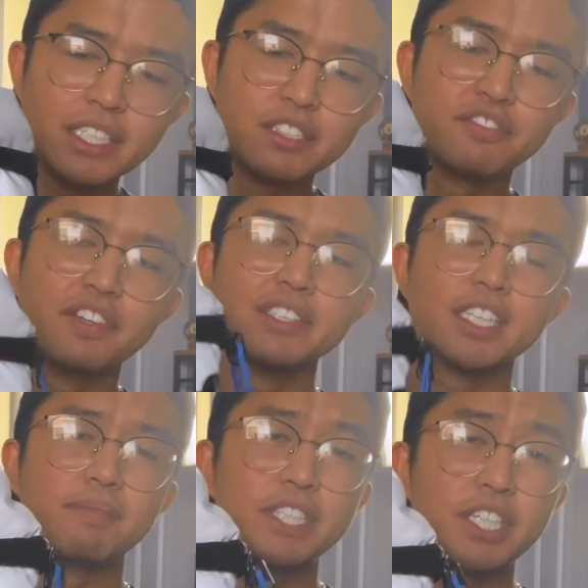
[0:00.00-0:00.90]
just feels like
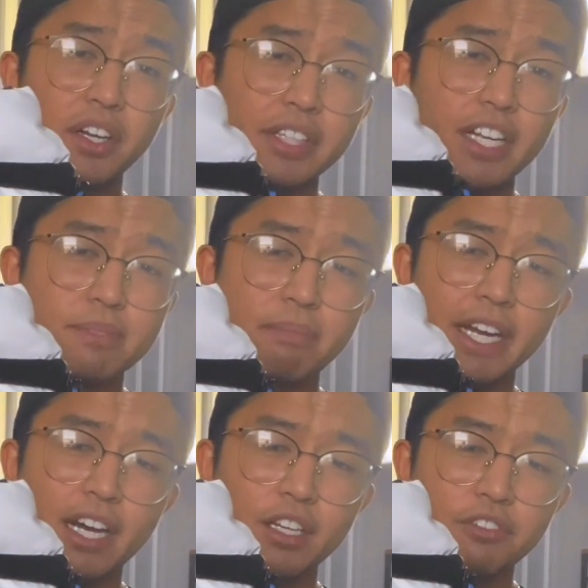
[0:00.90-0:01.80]
the material that it's made
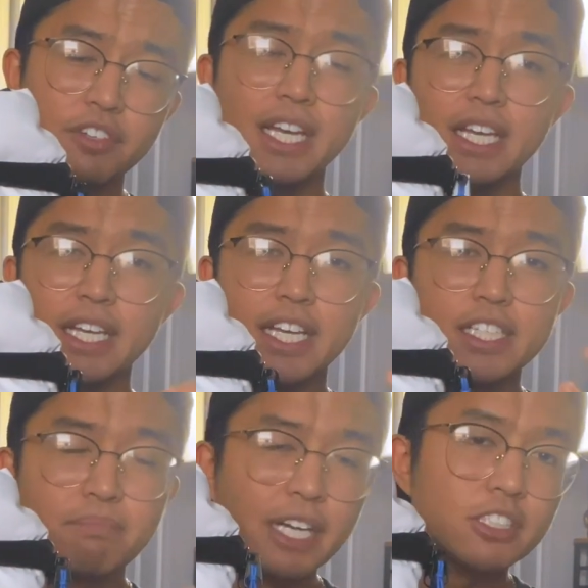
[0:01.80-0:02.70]
out of
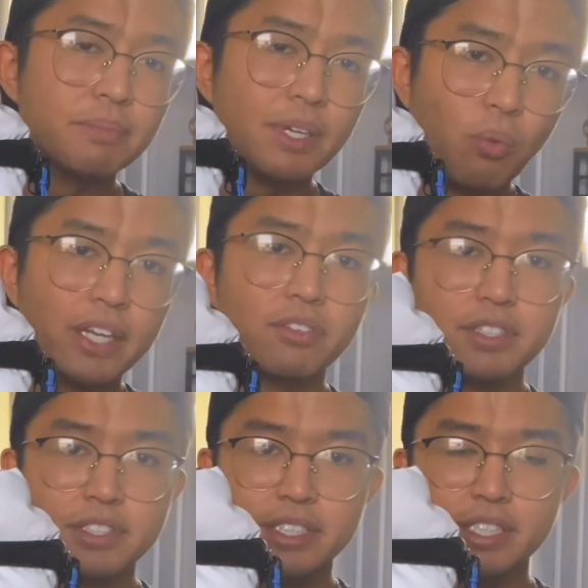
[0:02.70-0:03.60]
is meant to be weather
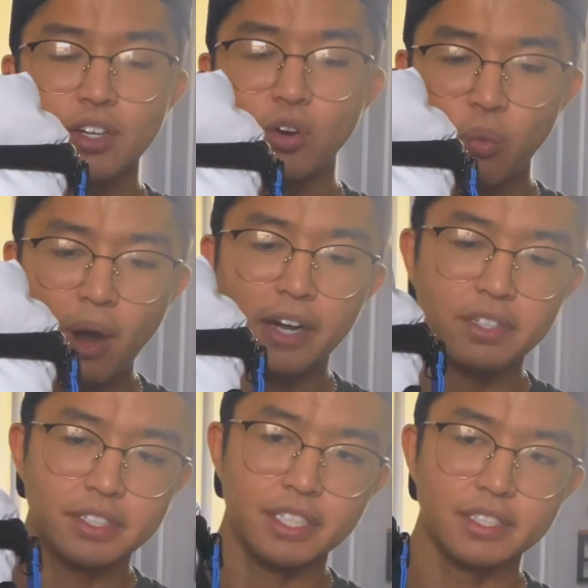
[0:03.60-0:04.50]
resistant or water
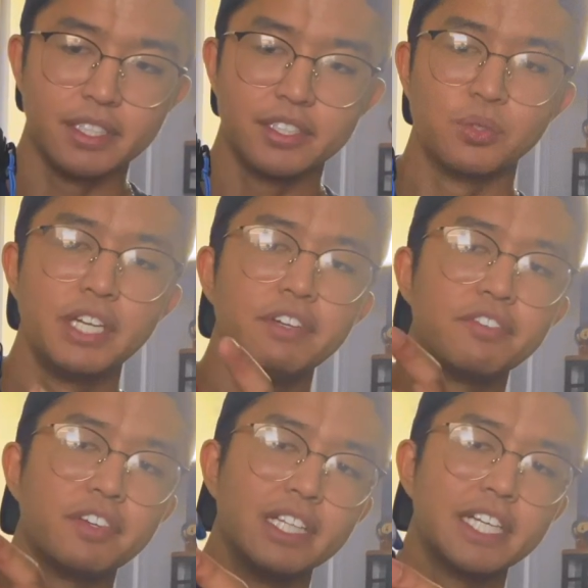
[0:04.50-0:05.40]
resistant. So even
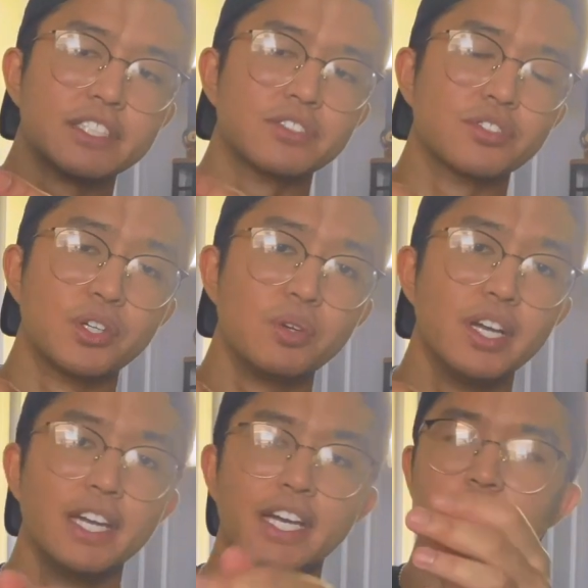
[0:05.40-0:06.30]
if it leaks through,
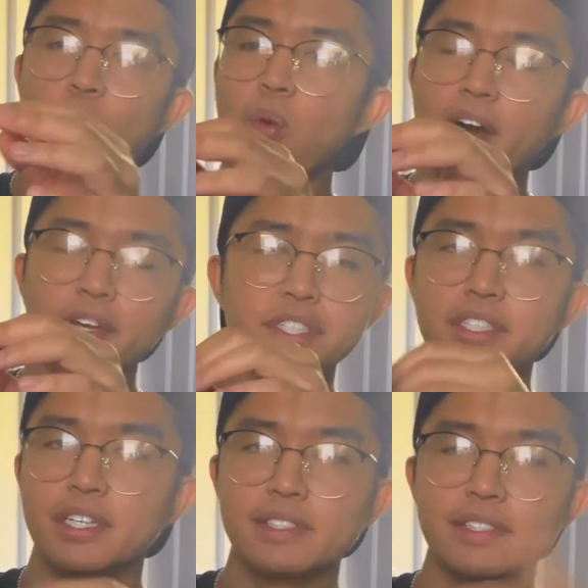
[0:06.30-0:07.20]
the water's just
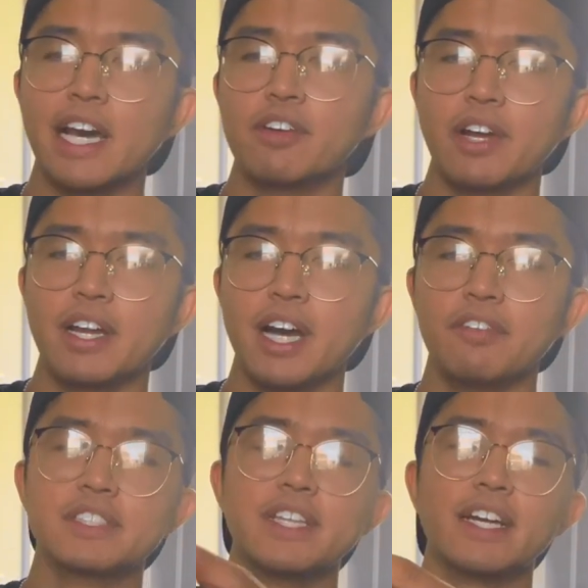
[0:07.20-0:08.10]
gonna slide right
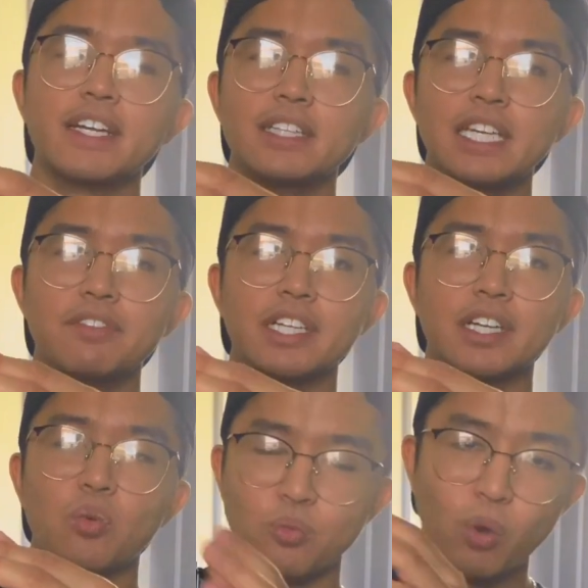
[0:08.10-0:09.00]
off. It's not gonna leave like
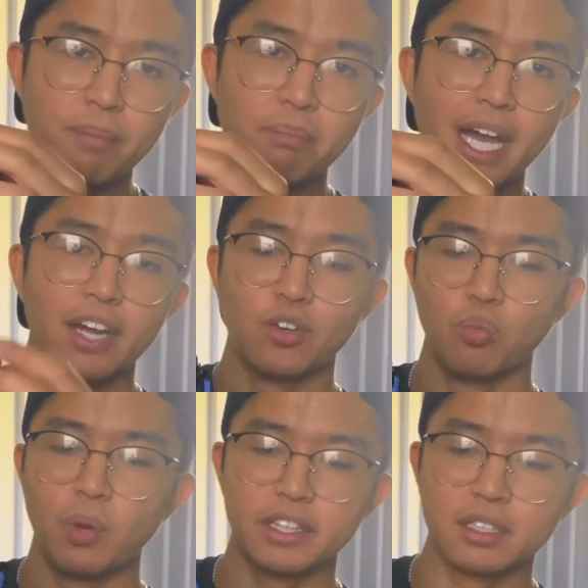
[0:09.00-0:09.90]
a wet pad or
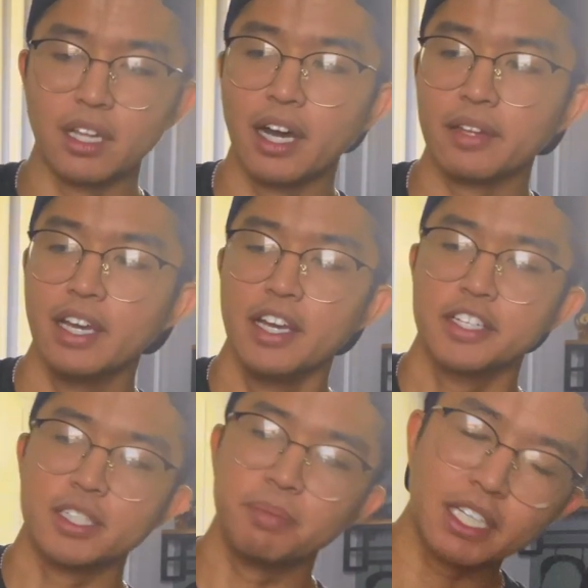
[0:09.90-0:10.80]
wet the cloth
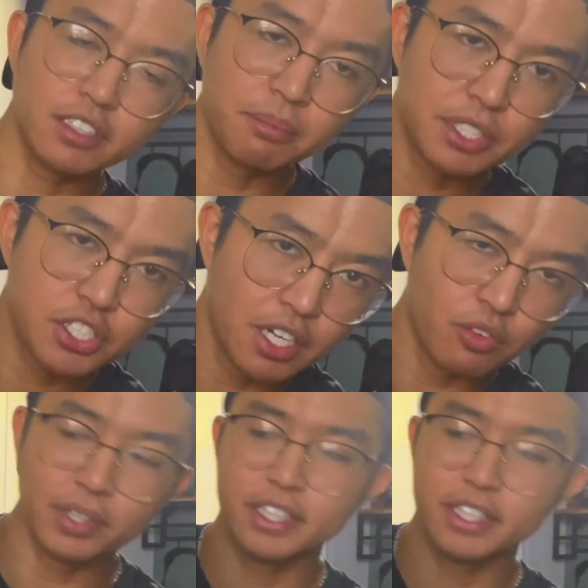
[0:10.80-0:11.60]
just because of the material of what